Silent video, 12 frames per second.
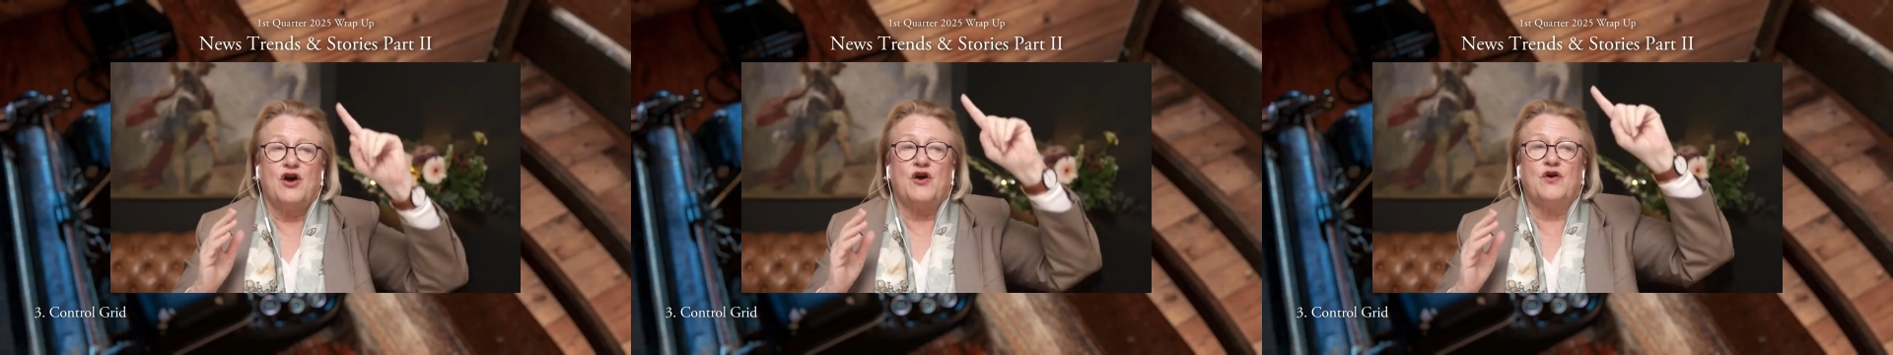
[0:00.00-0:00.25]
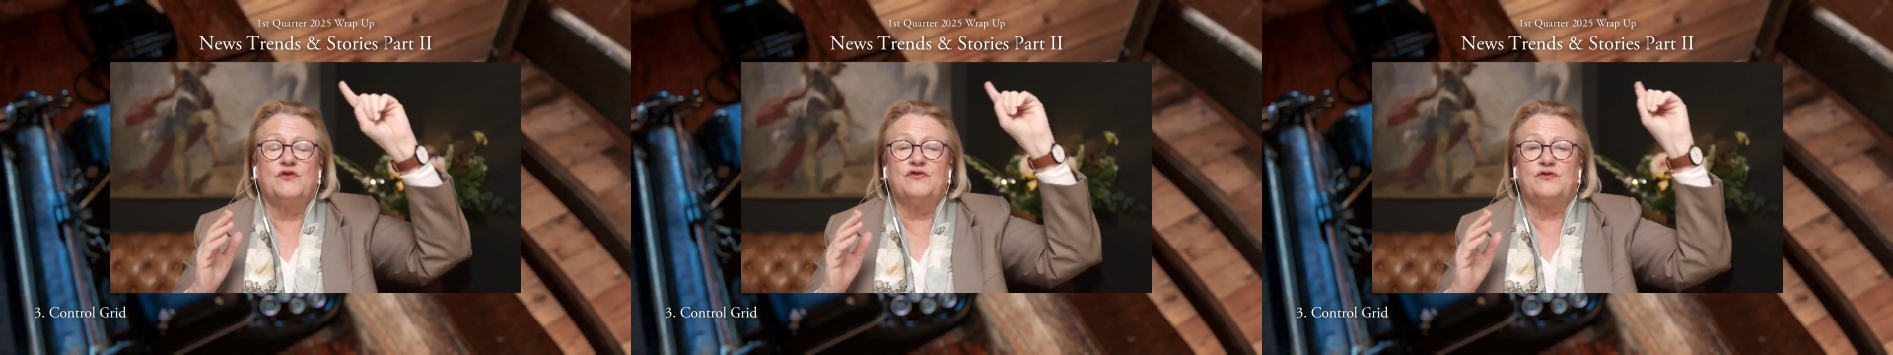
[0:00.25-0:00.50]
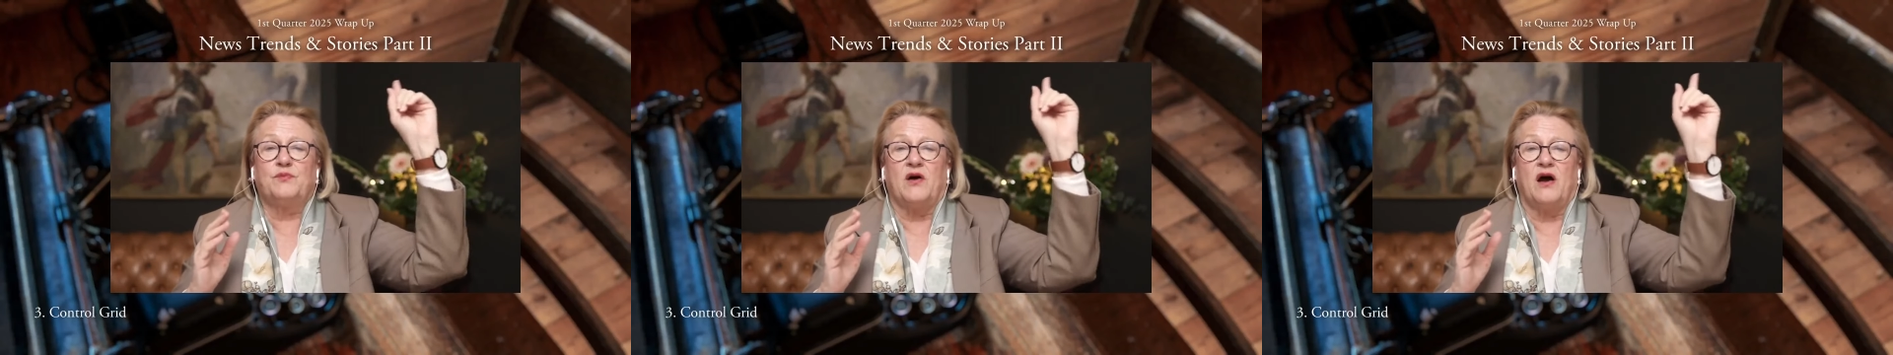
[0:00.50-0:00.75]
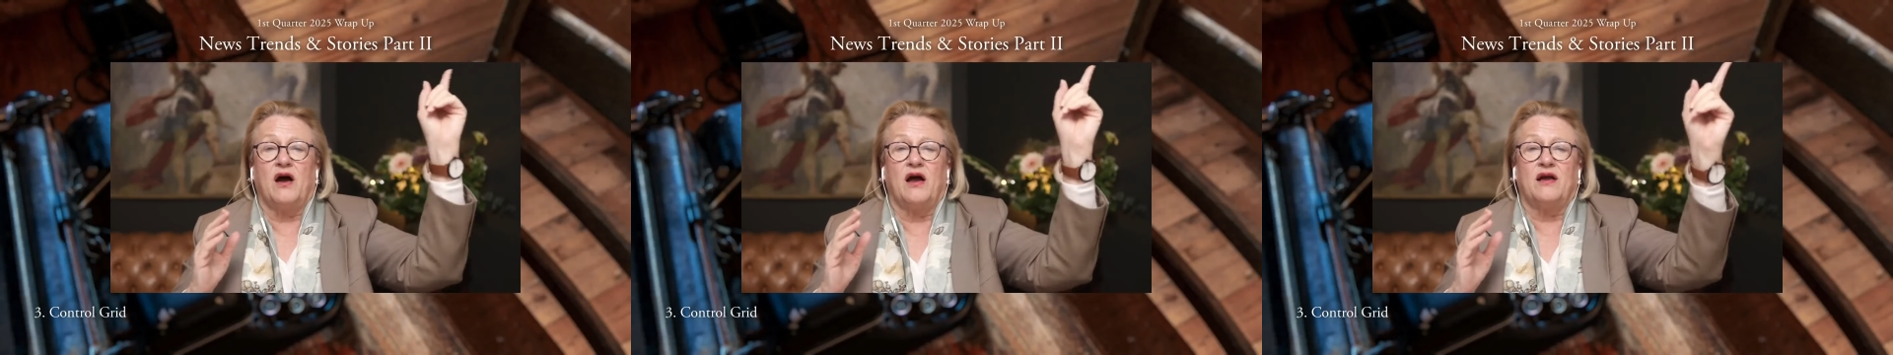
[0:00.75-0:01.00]
Owned
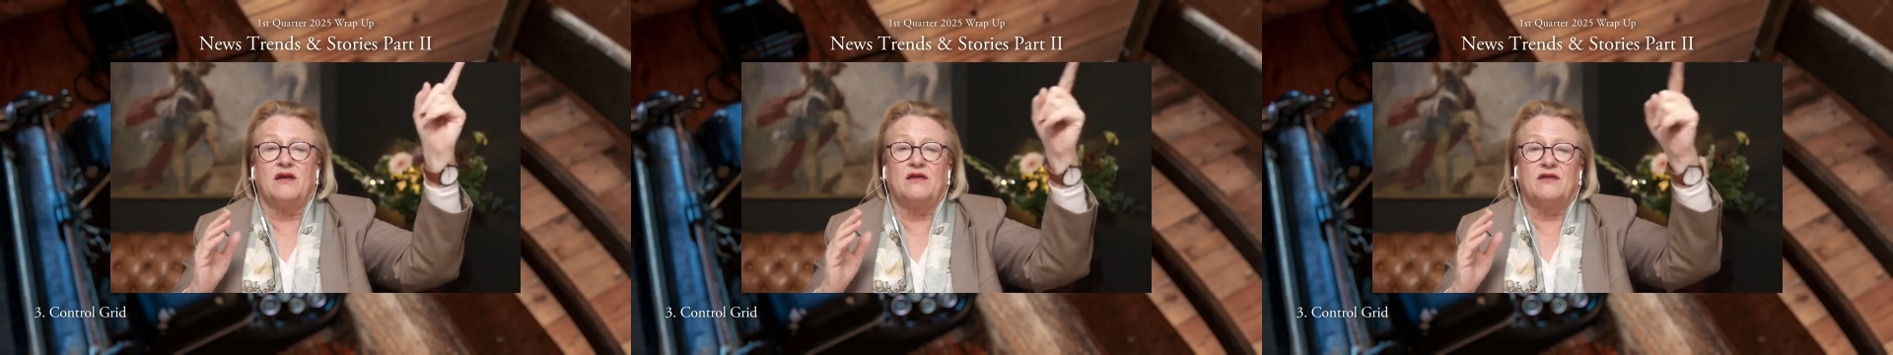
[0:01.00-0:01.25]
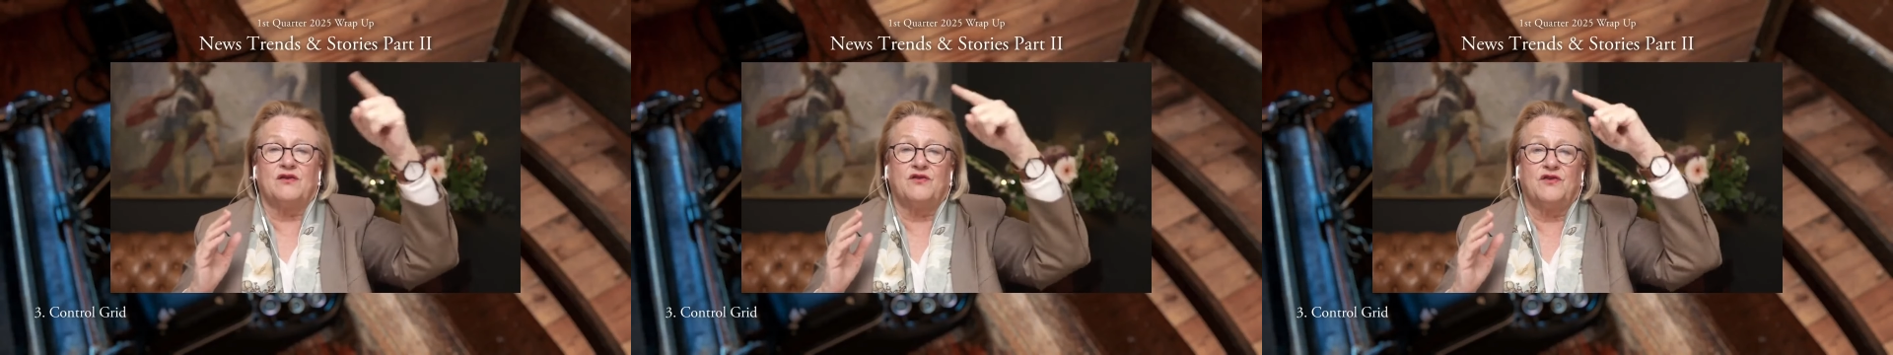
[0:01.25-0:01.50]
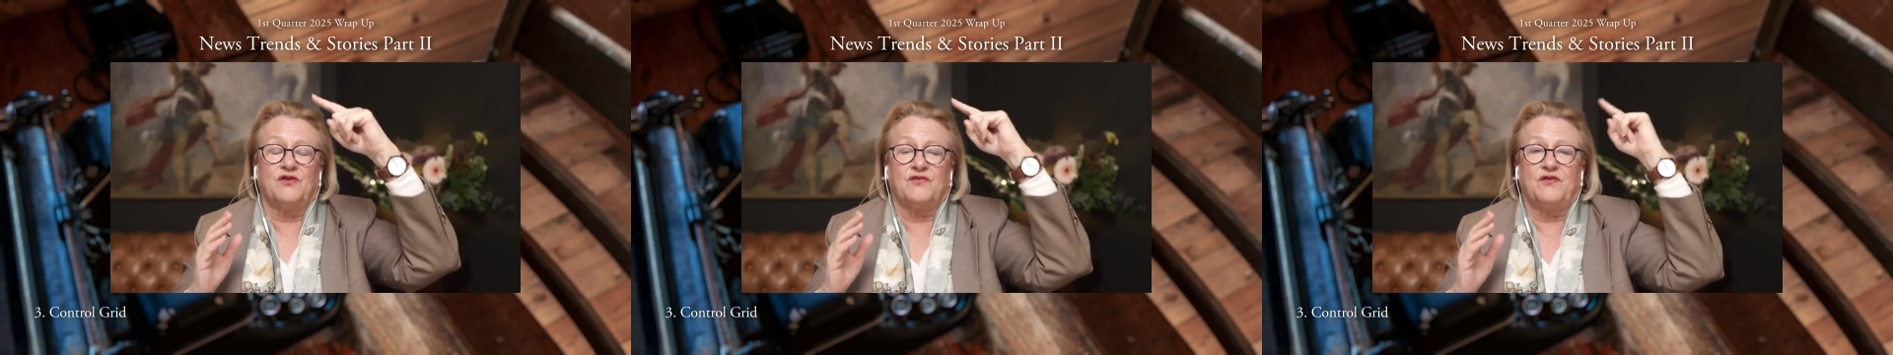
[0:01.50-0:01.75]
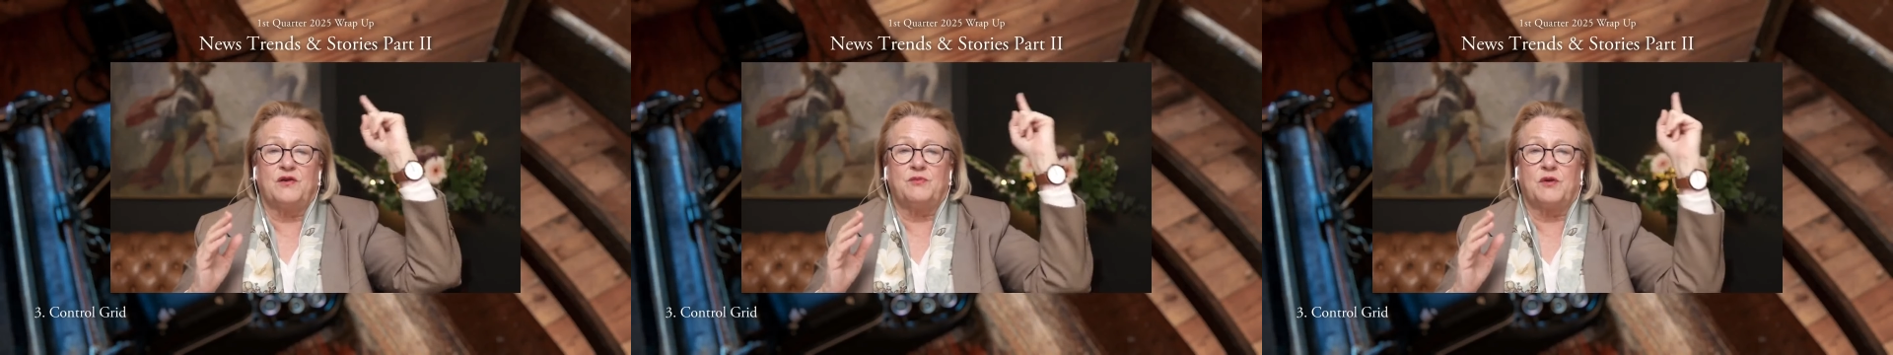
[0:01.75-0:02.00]
by the New York
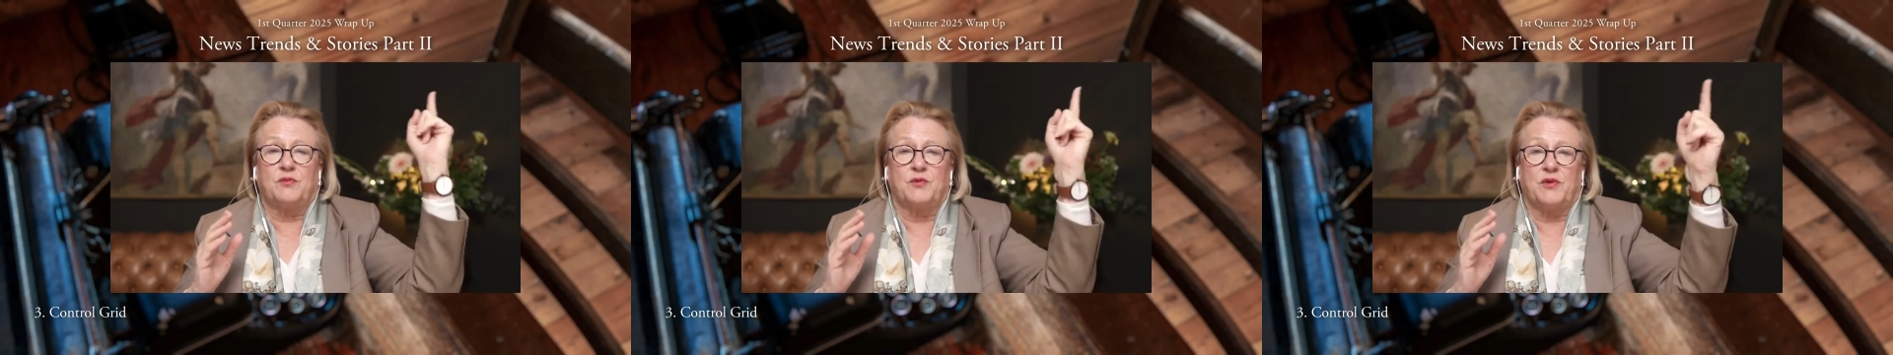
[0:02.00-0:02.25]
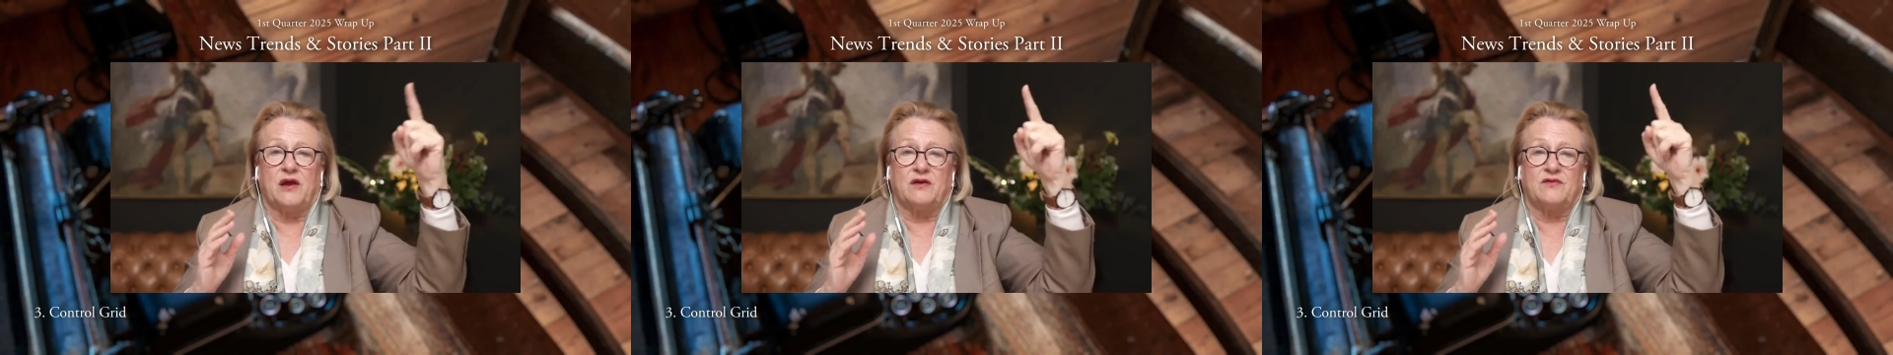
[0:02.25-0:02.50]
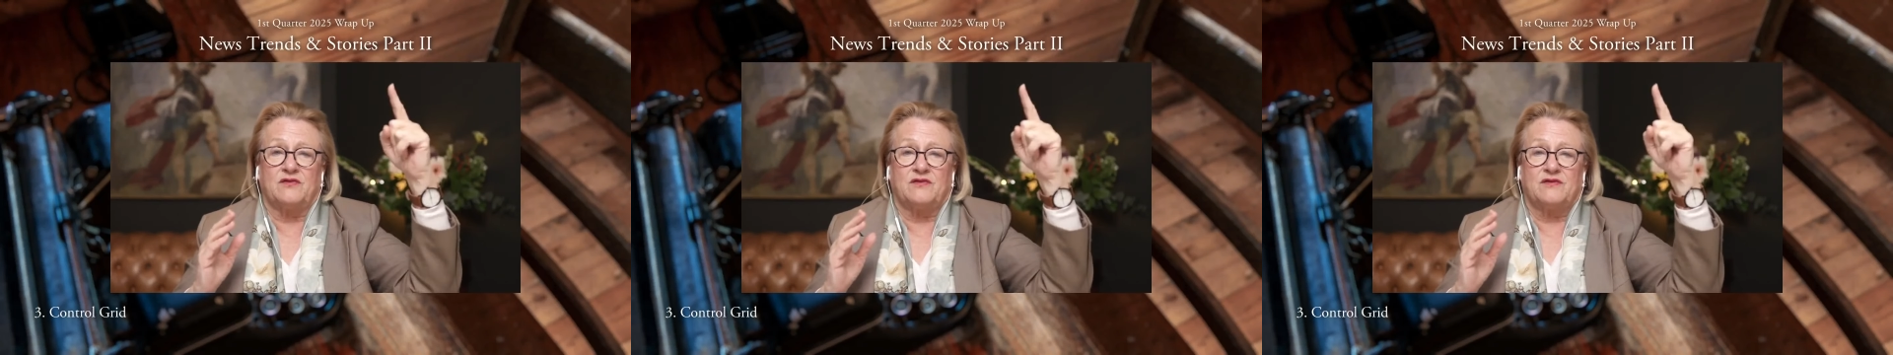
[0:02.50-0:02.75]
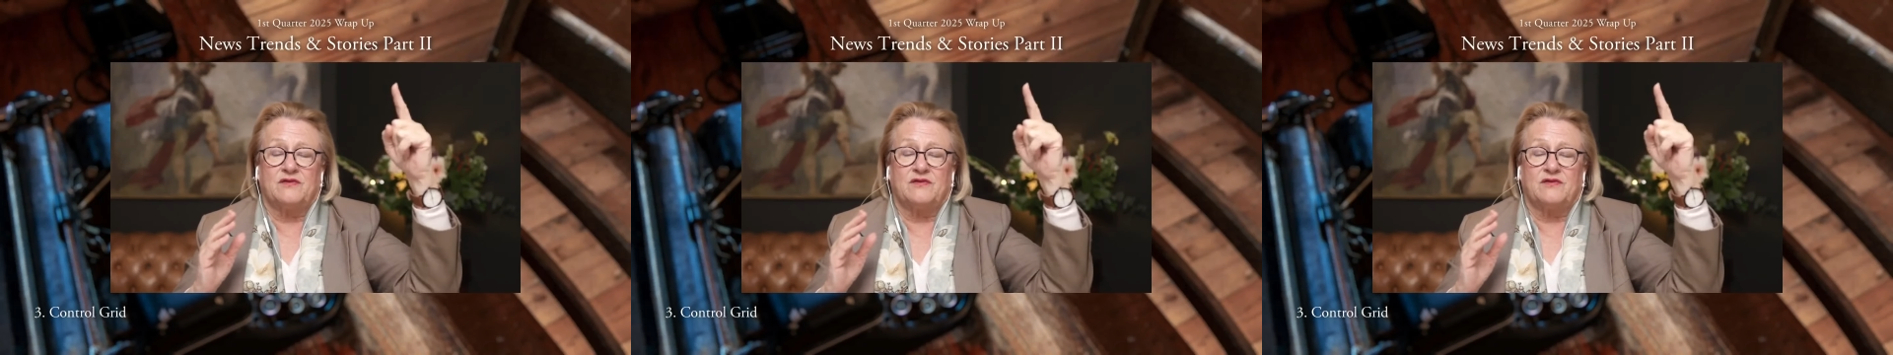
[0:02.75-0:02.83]
Fed member banks.